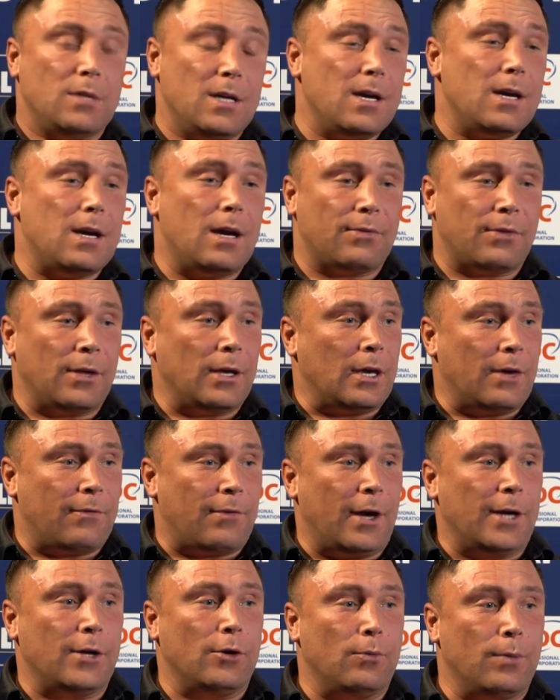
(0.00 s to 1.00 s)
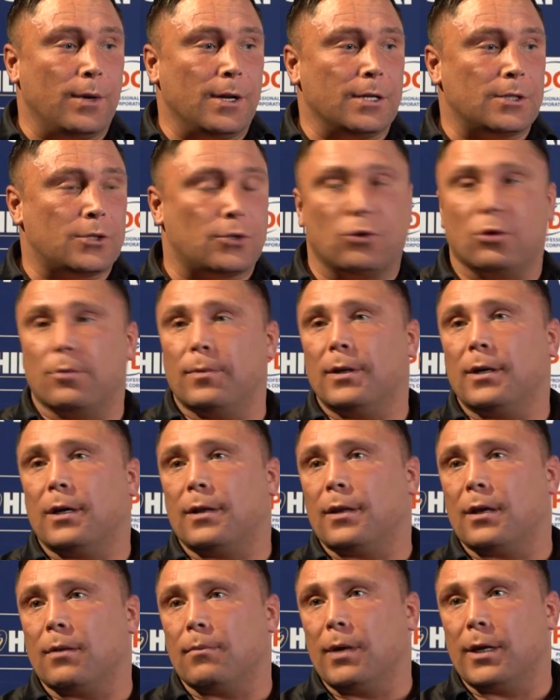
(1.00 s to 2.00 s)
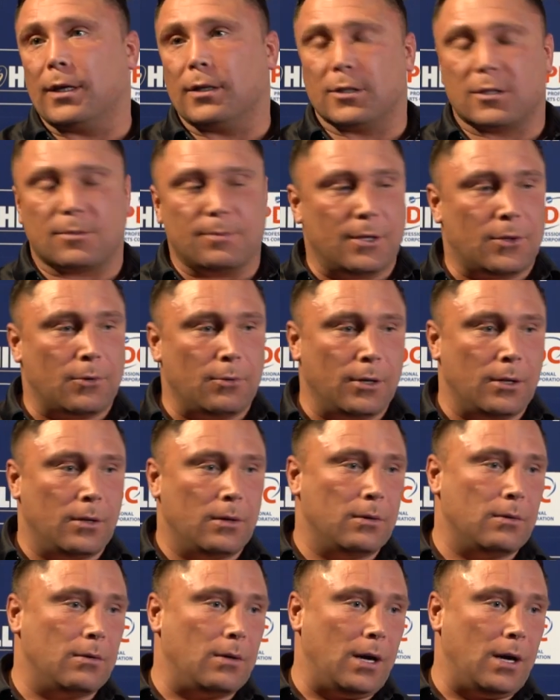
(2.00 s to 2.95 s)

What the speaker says: Yeah, I think if I don't win this tournament, I think Michael Smith will.